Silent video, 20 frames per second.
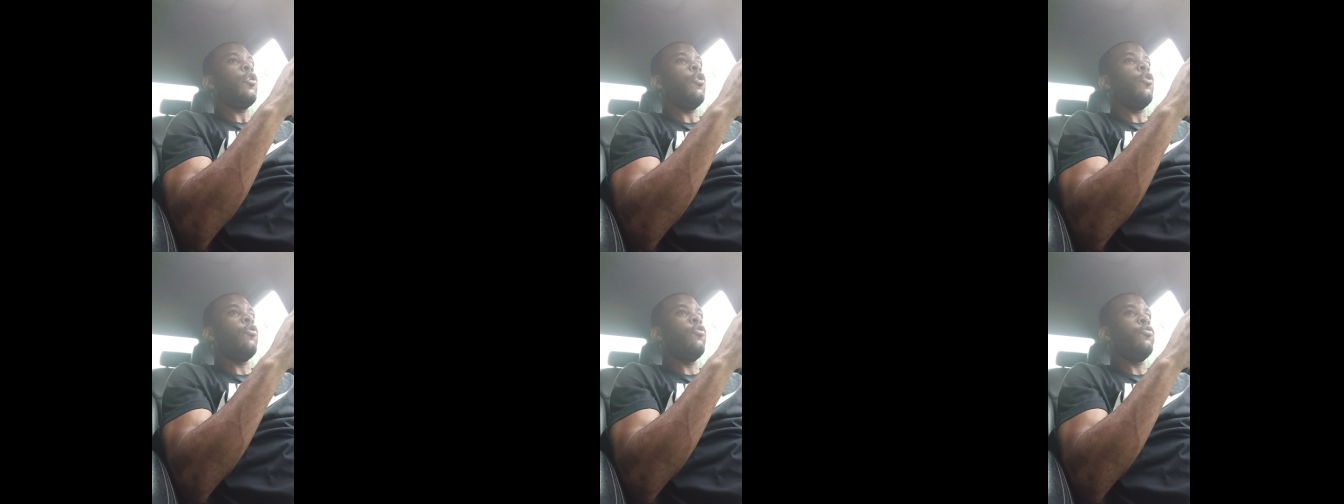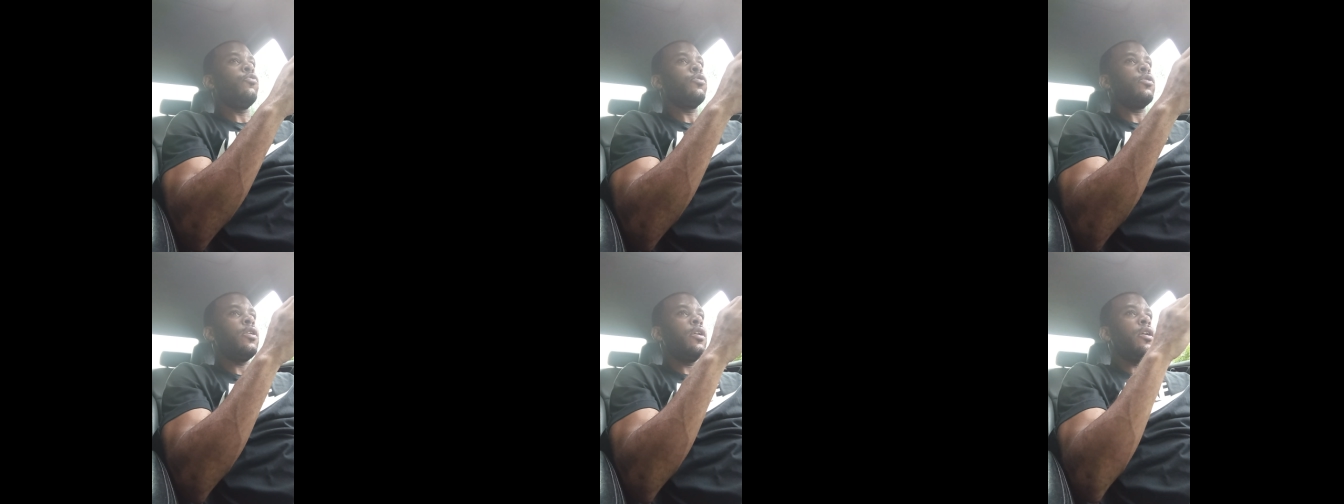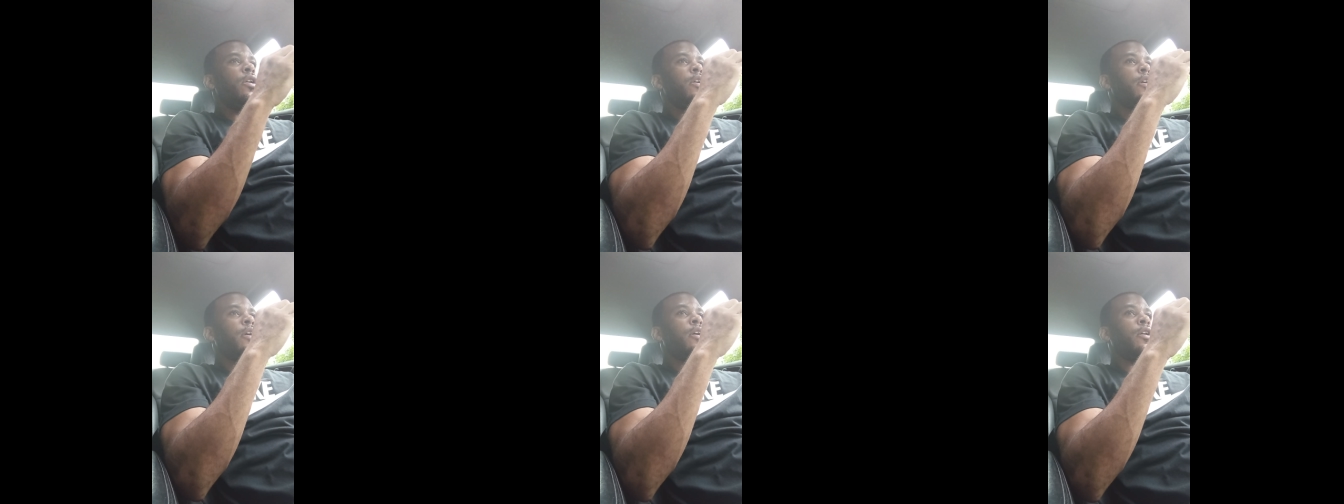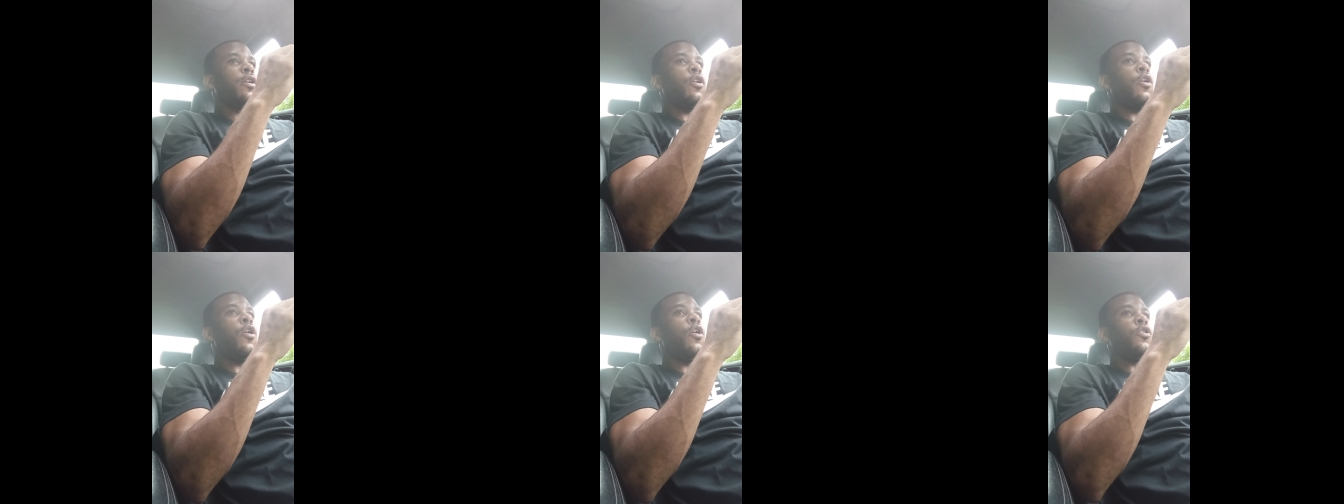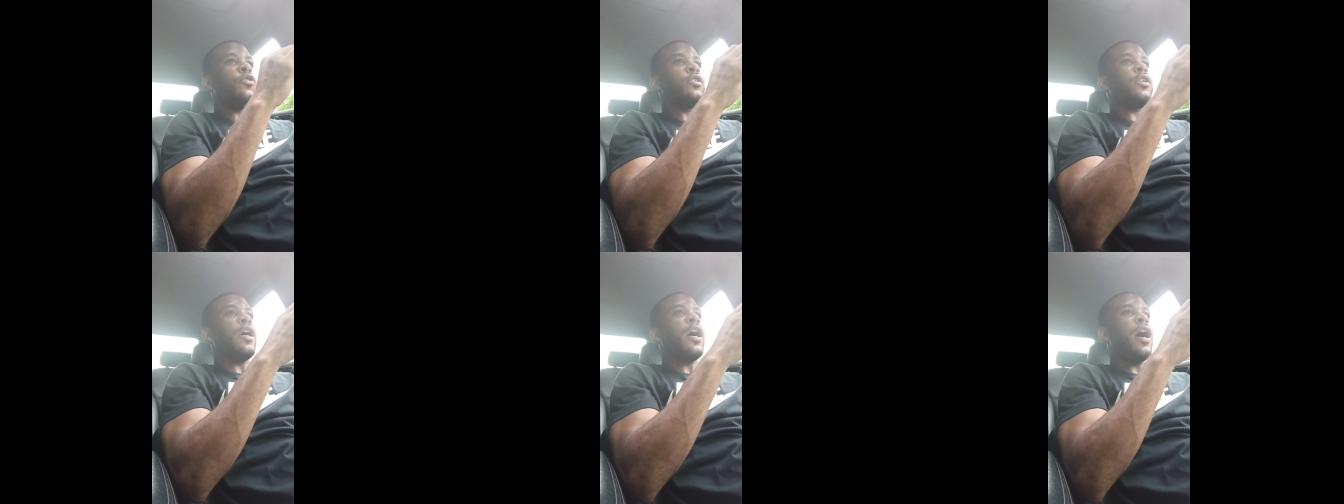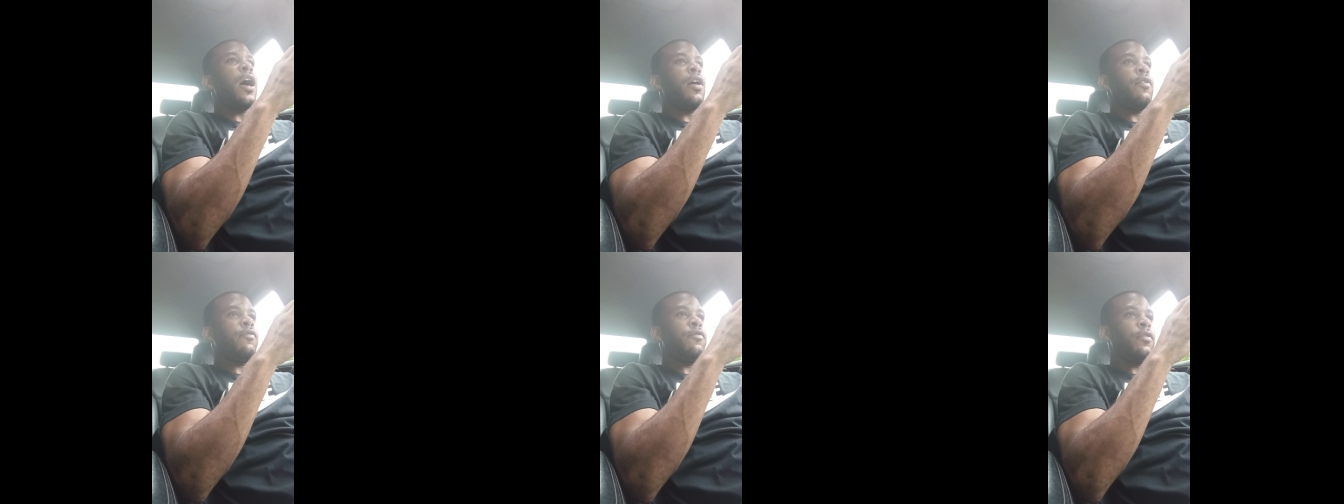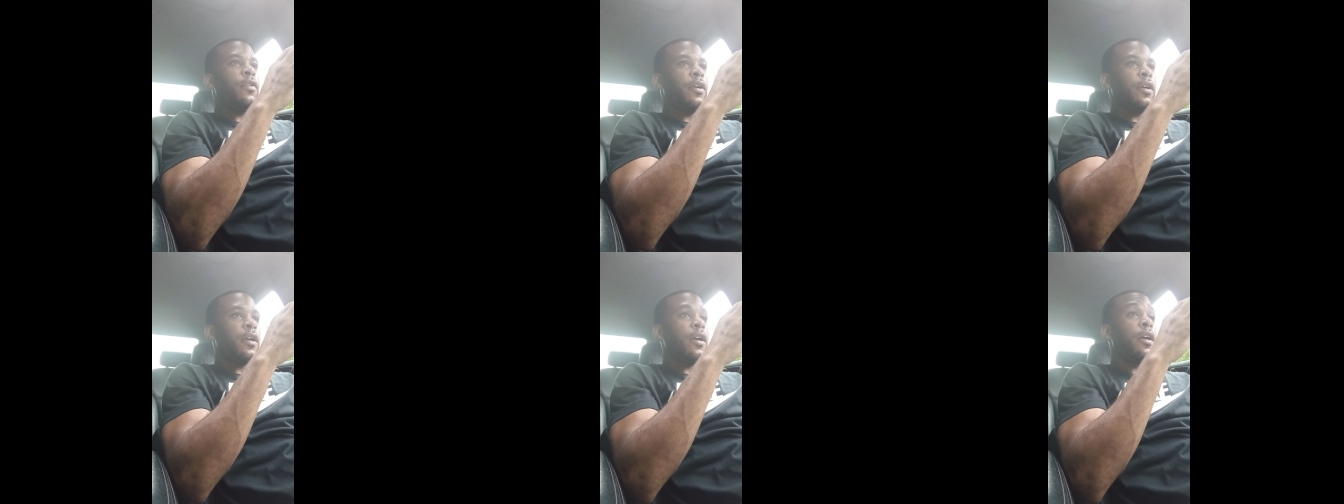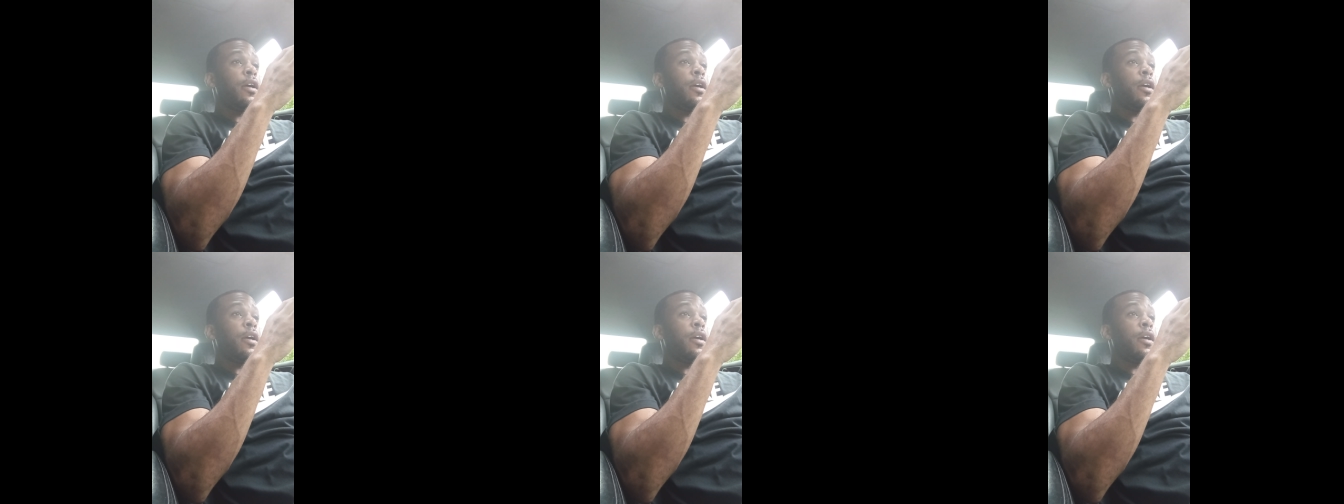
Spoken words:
goals can cause conflict.